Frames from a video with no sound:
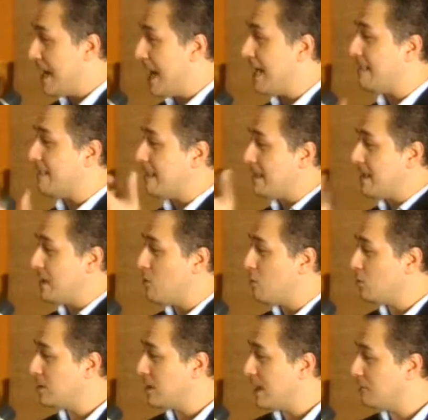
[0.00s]
and then he
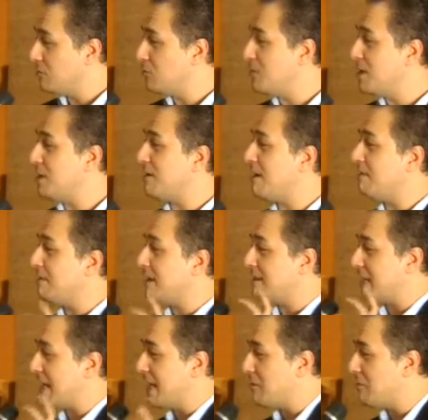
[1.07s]
goes down to be crowned as
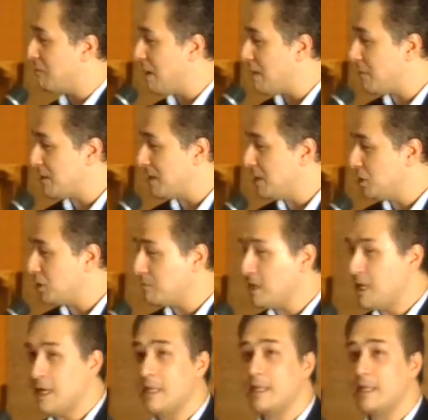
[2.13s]
a king of Upper Egypt.